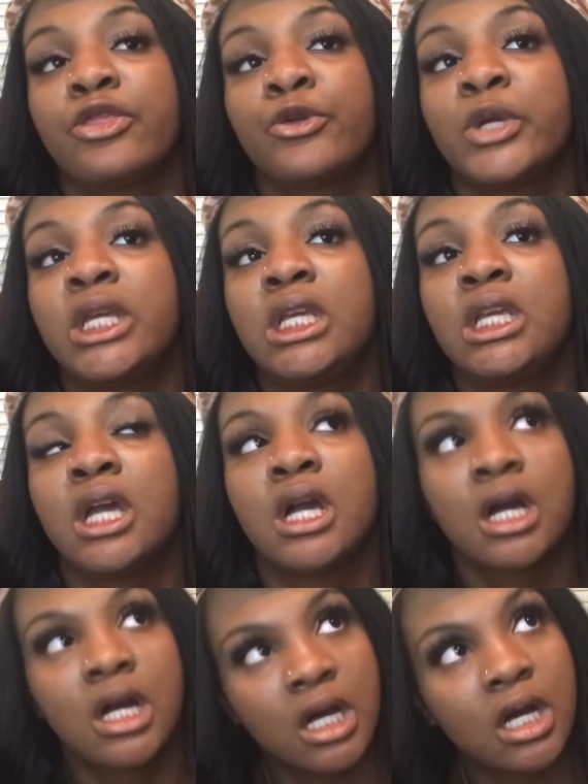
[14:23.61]
3,
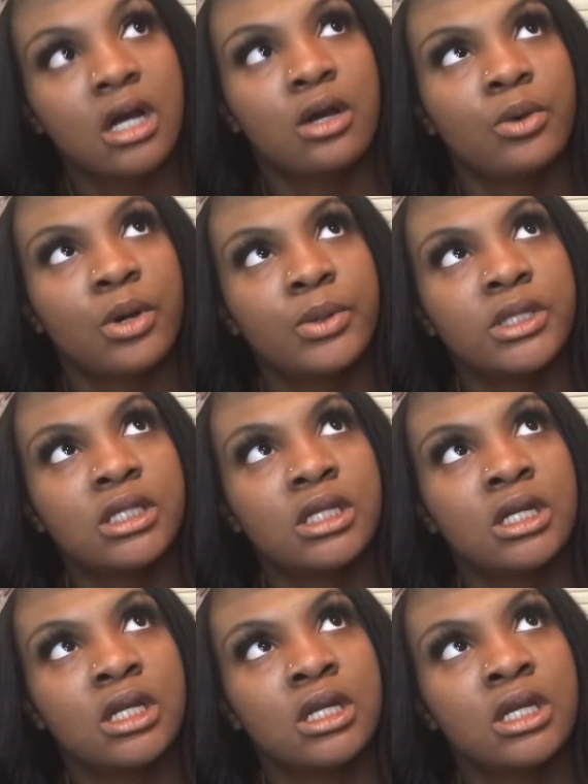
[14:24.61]
what was it?